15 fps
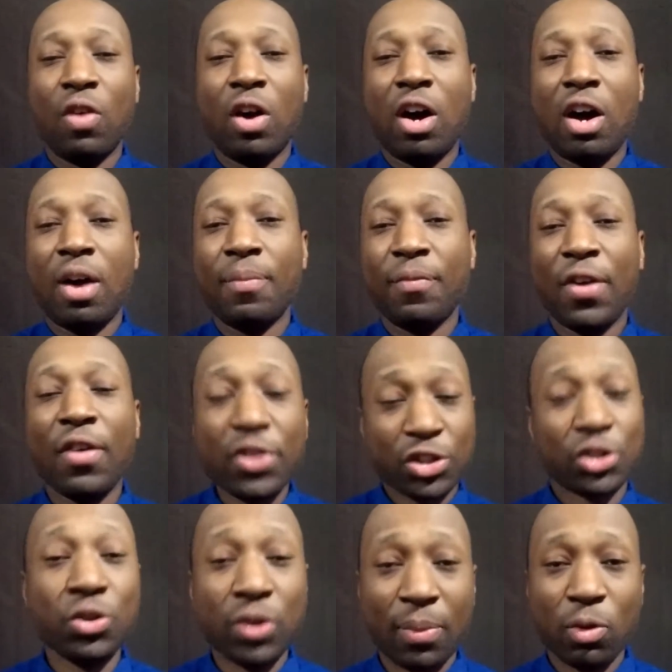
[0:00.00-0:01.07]
Very
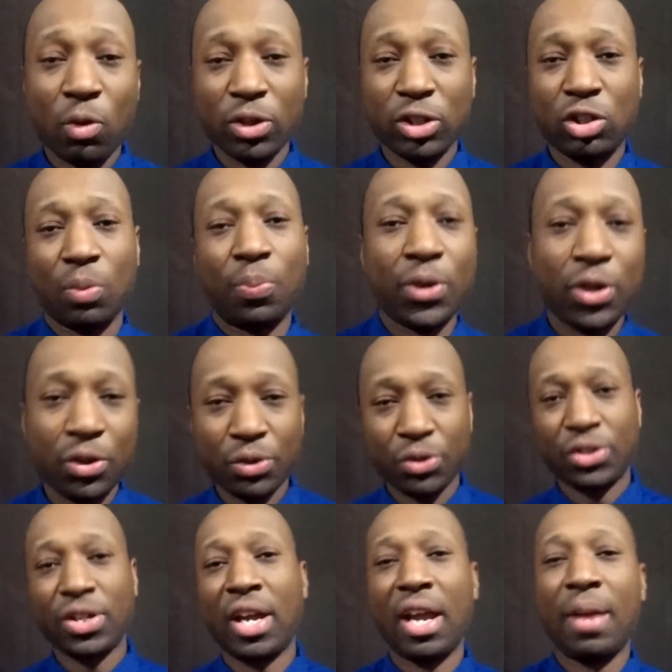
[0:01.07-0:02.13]
soon, I'm going to
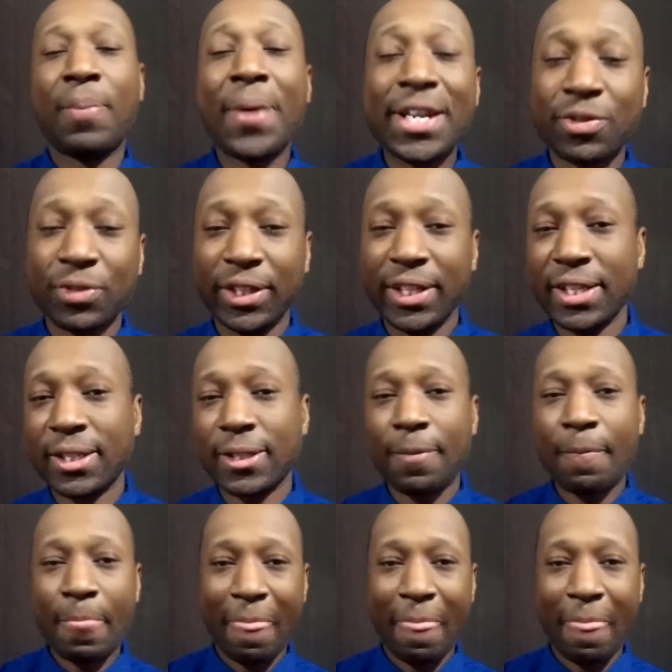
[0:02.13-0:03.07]
produce a press release